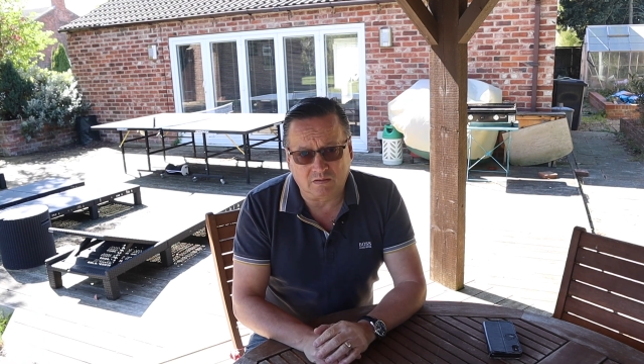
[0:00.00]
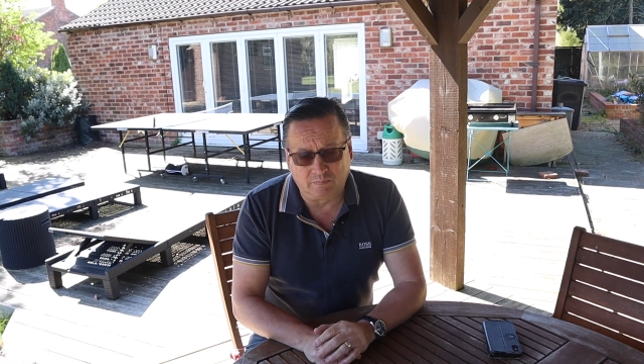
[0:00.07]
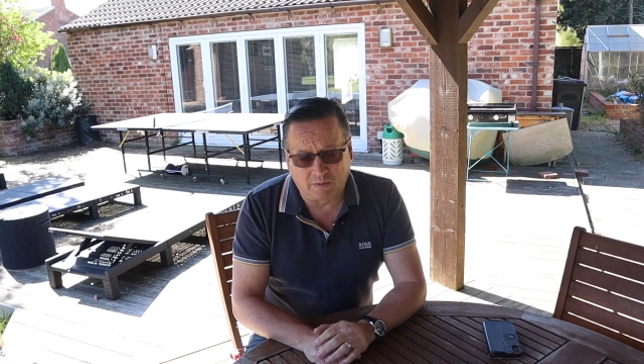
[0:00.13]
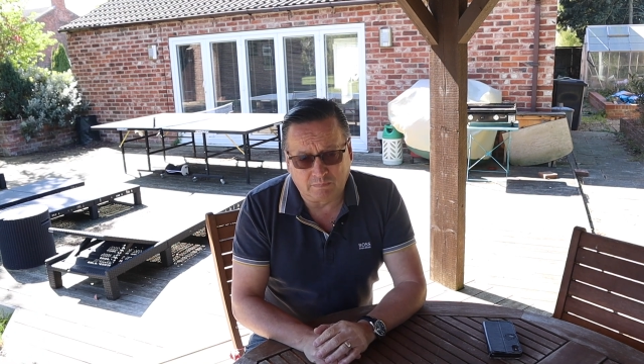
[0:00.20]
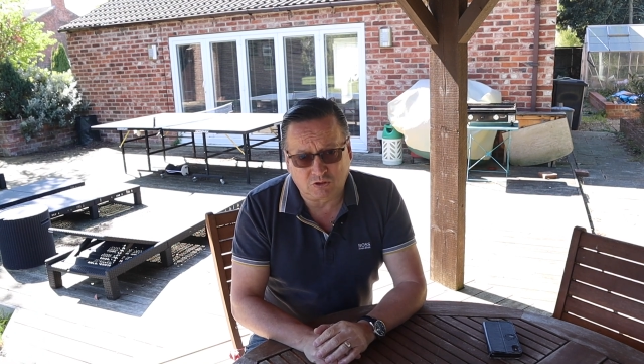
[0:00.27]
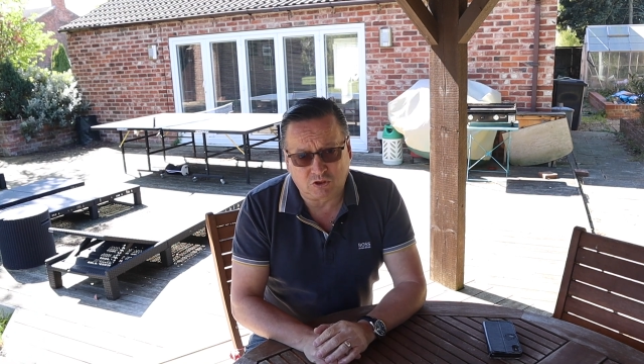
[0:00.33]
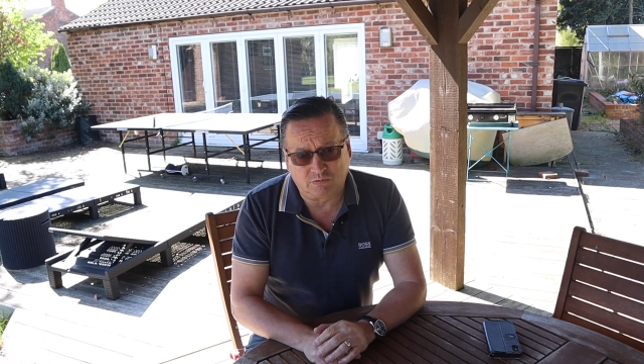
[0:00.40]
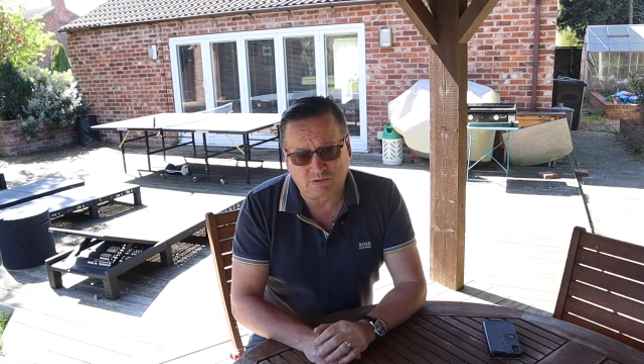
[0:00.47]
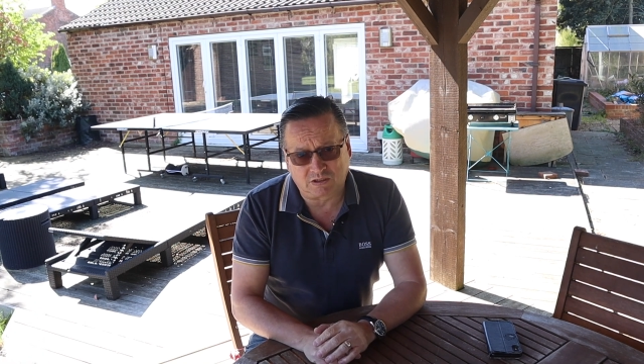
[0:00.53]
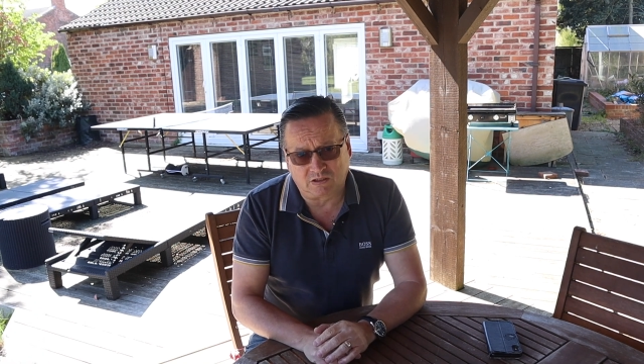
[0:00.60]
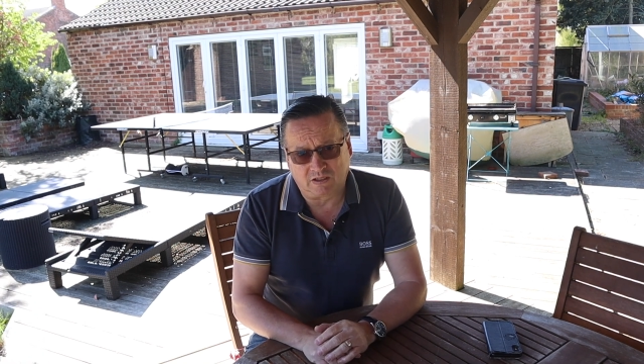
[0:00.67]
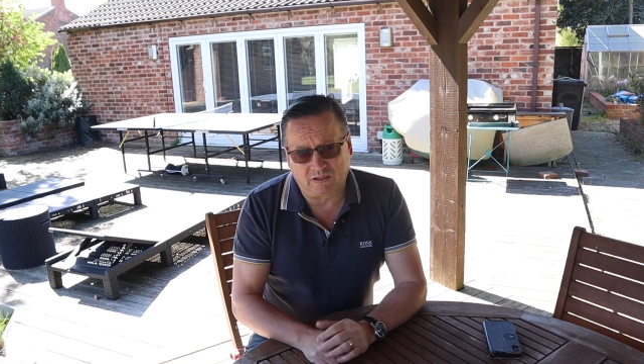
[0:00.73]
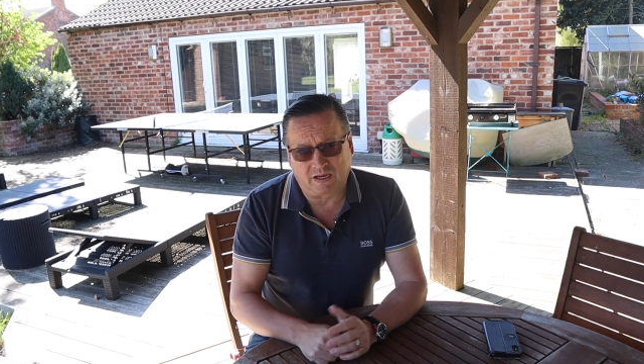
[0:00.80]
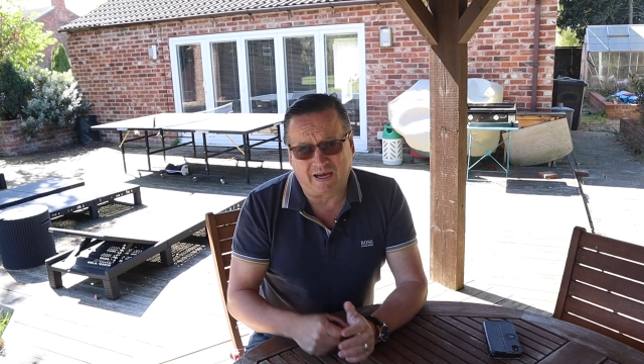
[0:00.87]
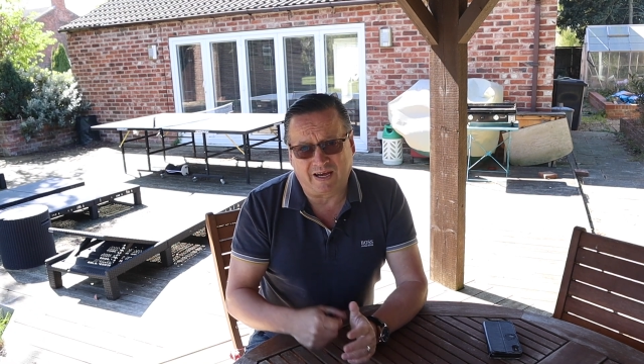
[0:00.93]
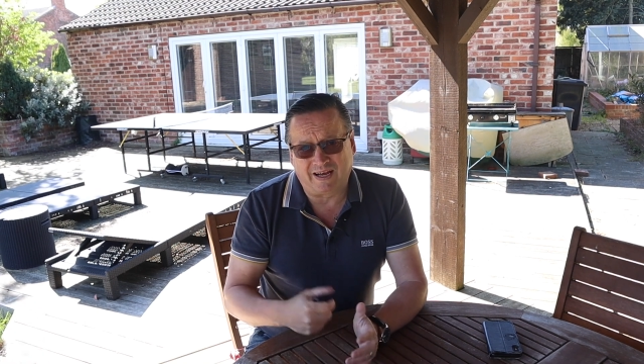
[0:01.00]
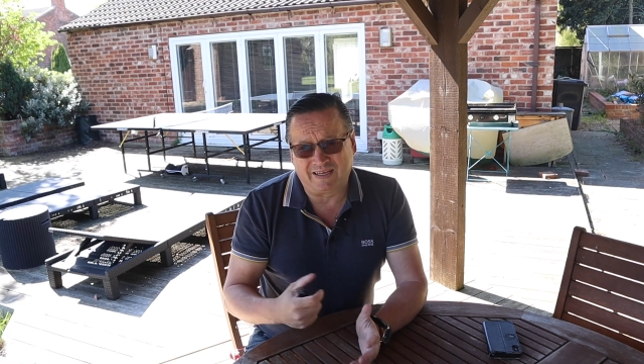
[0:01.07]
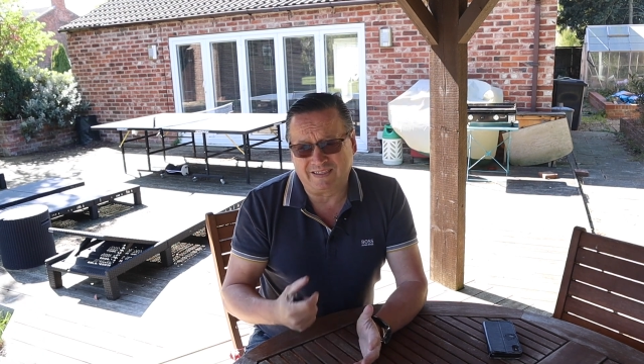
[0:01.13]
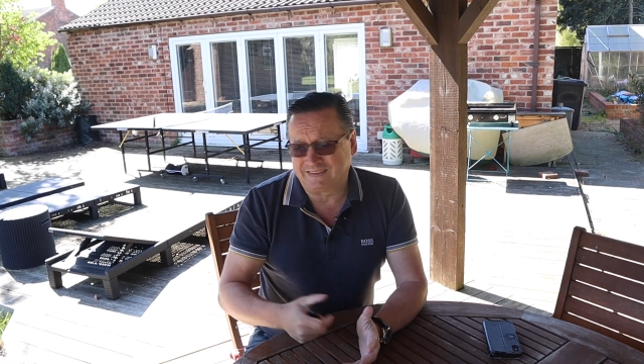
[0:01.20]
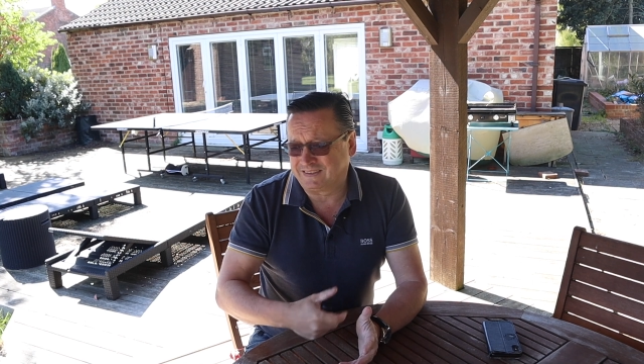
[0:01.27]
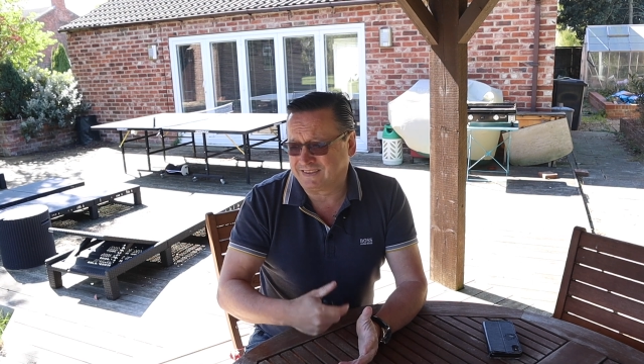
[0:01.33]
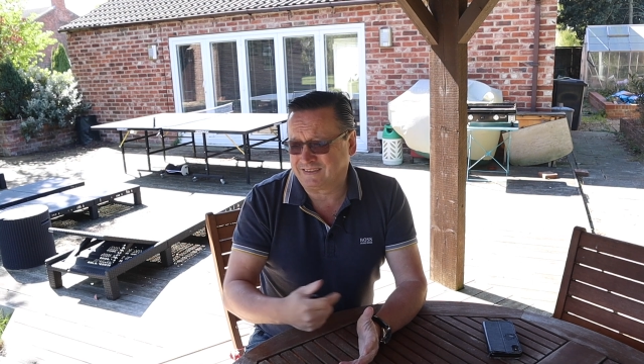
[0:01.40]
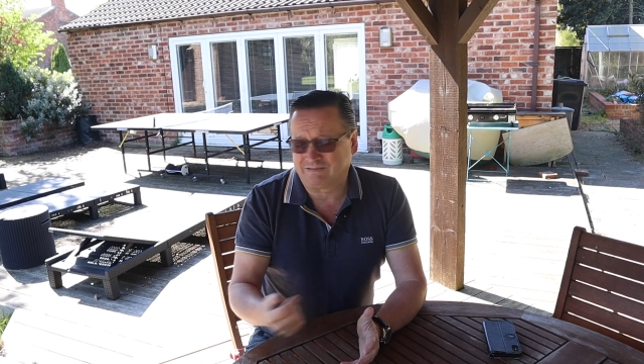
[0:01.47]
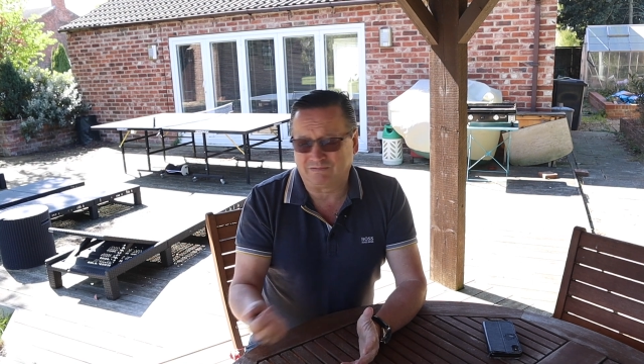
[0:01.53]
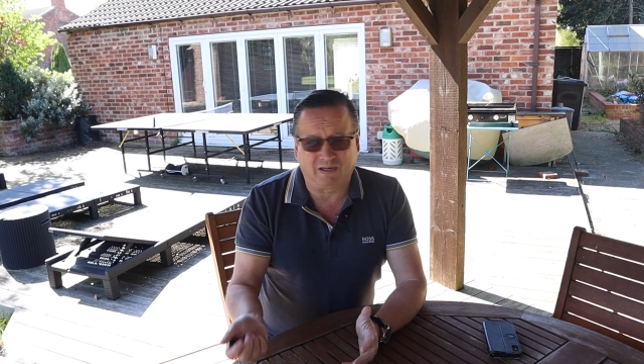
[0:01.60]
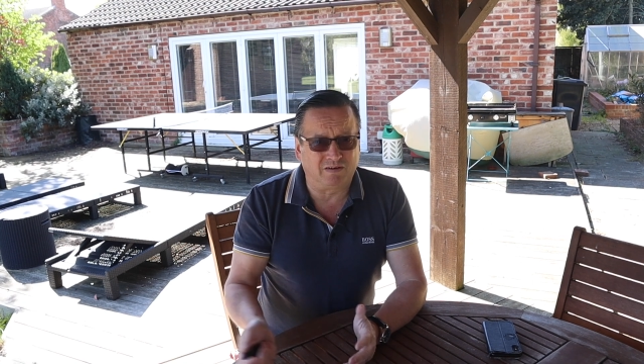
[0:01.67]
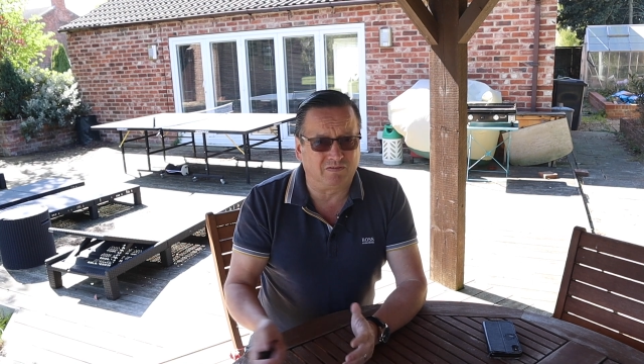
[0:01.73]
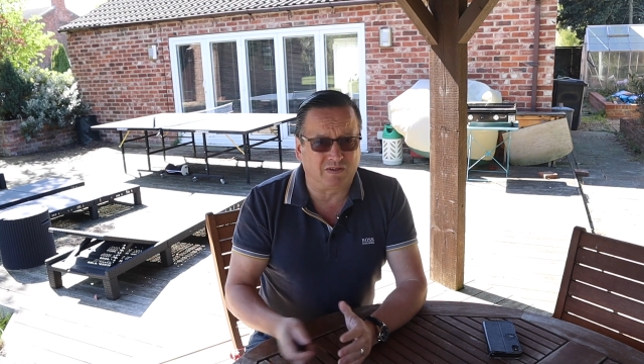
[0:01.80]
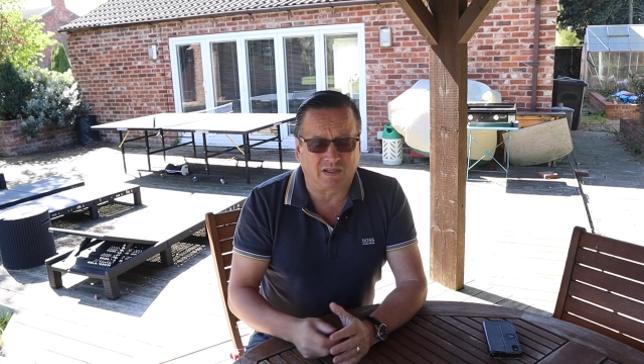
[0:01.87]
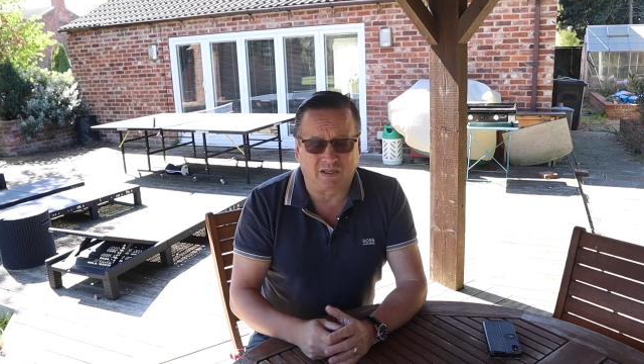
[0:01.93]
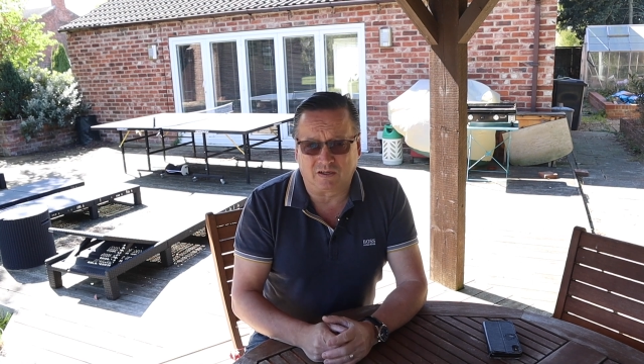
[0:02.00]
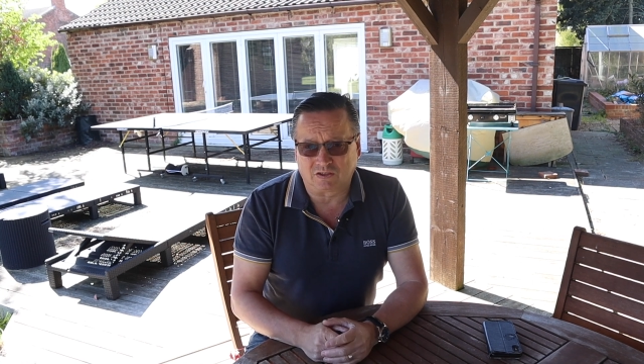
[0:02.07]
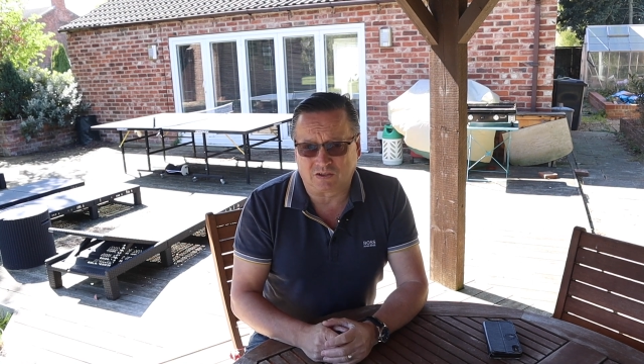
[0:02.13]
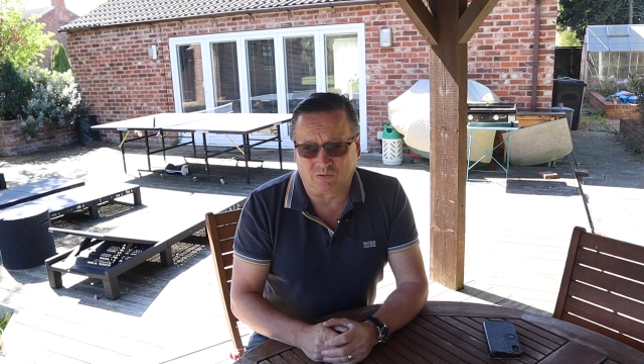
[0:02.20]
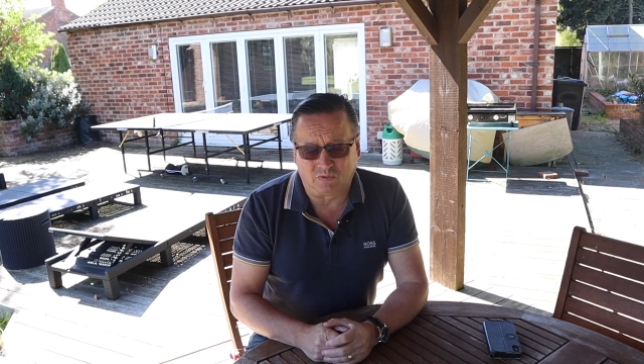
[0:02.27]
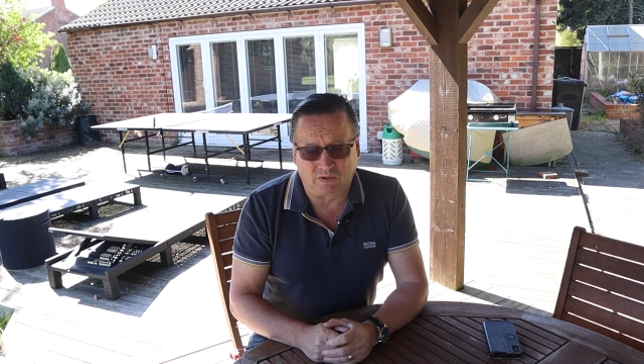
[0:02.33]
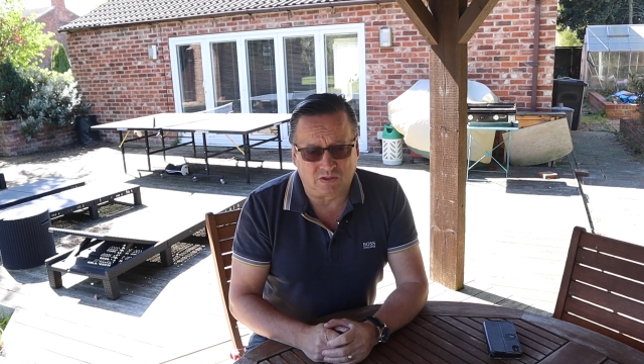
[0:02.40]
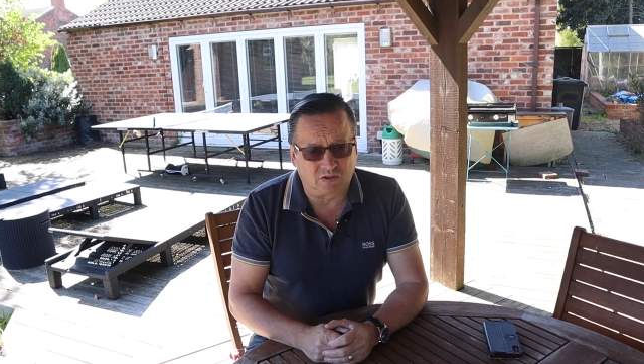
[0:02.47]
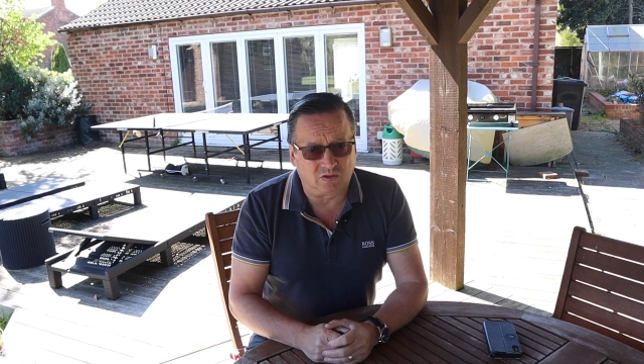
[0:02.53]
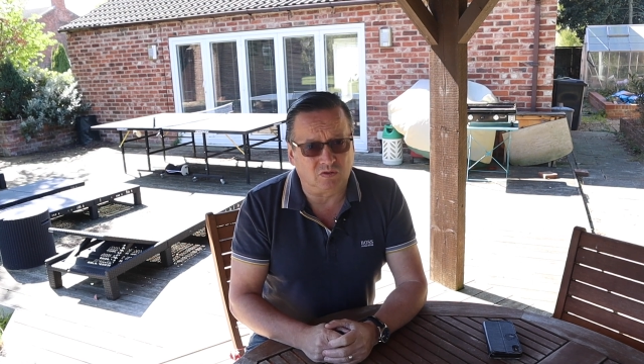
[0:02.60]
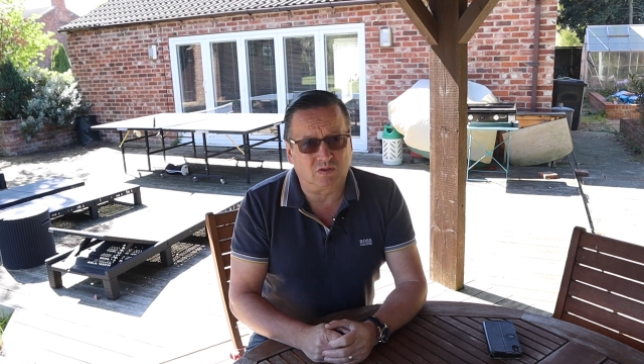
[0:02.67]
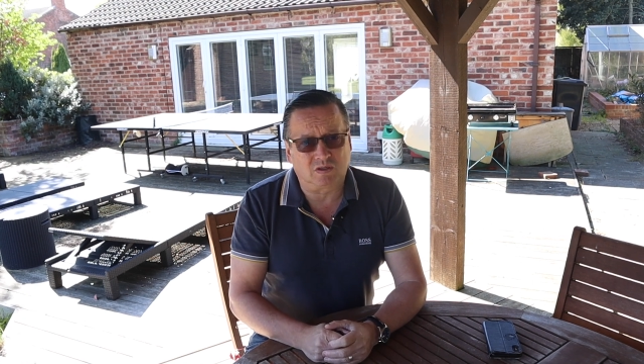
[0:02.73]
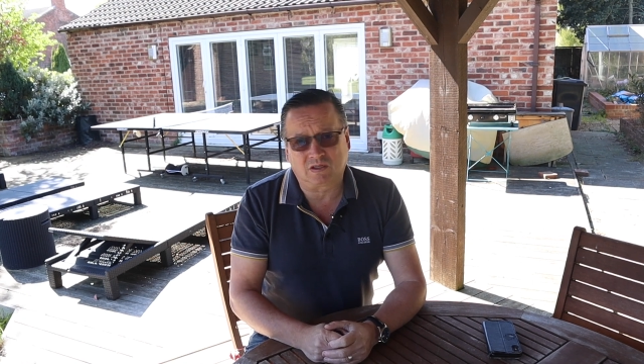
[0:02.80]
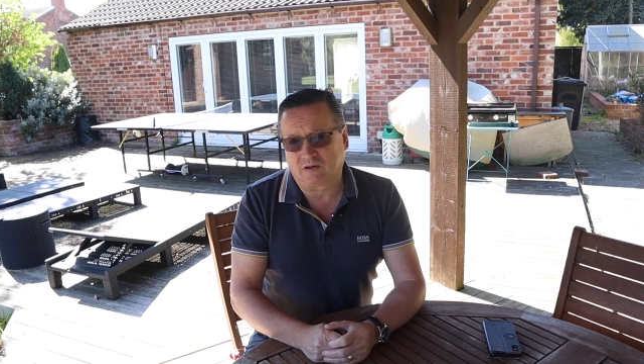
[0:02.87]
membership site and everything else that we do,